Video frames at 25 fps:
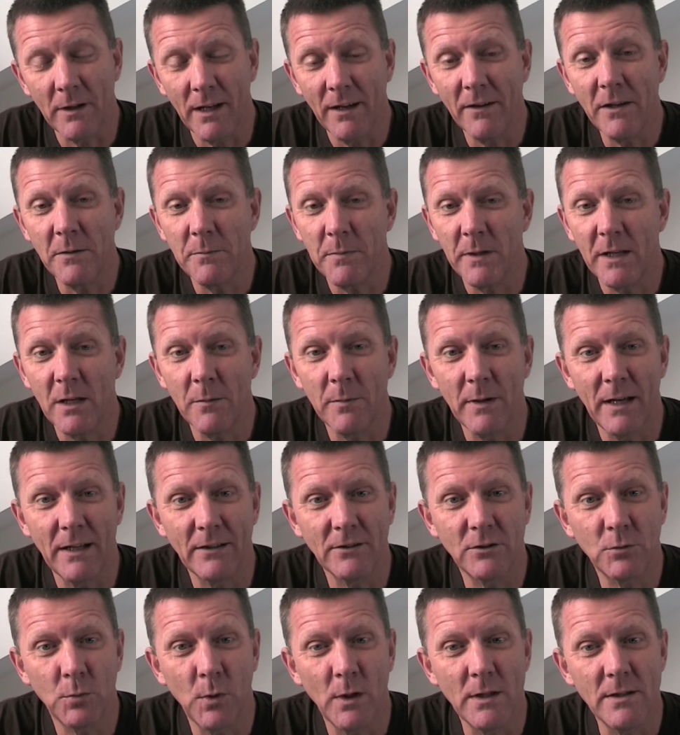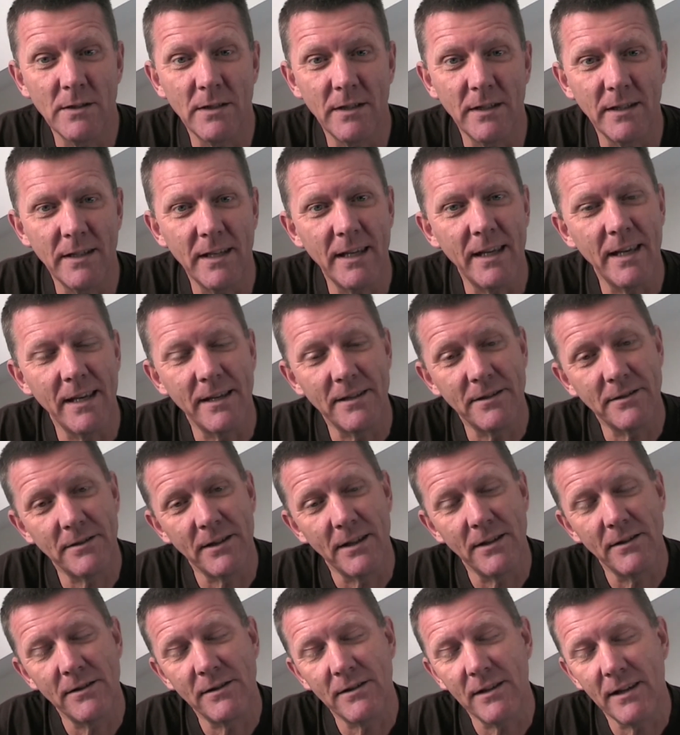It's only been about 20 years
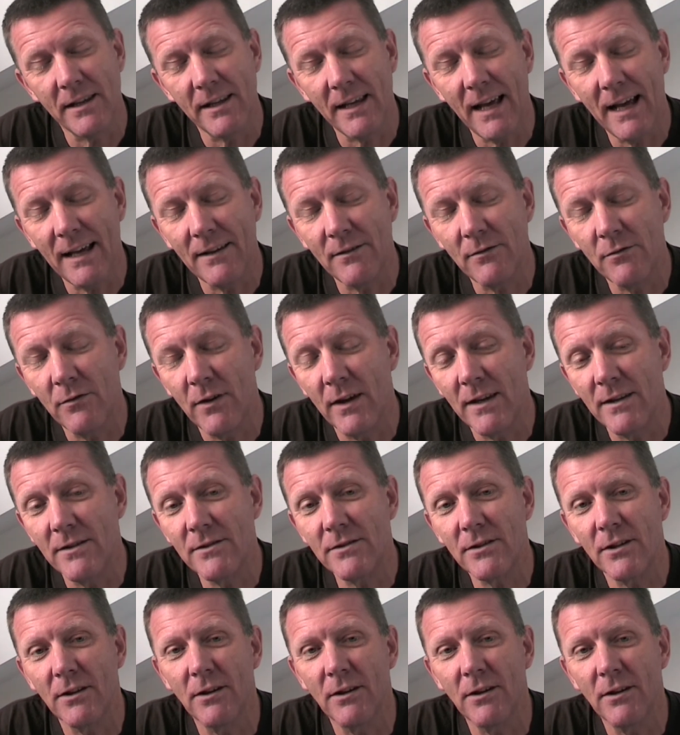since the advent